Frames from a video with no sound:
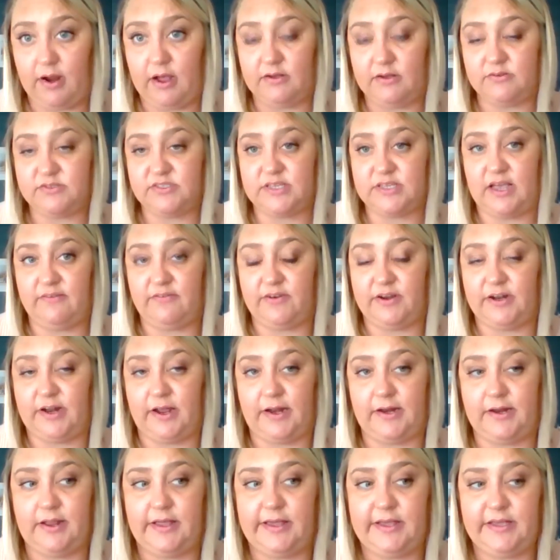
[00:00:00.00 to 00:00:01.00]
house every
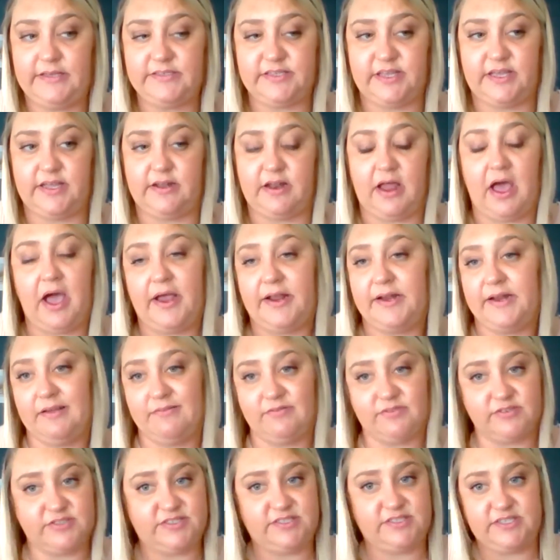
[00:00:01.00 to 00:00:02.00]
90 days, and I
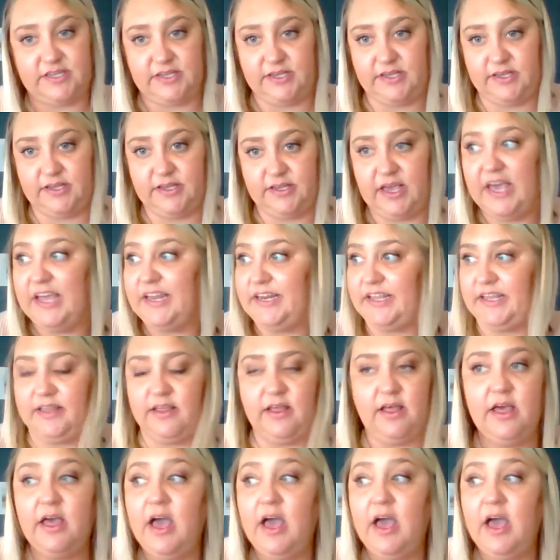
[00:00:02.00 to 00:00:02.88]
never see any,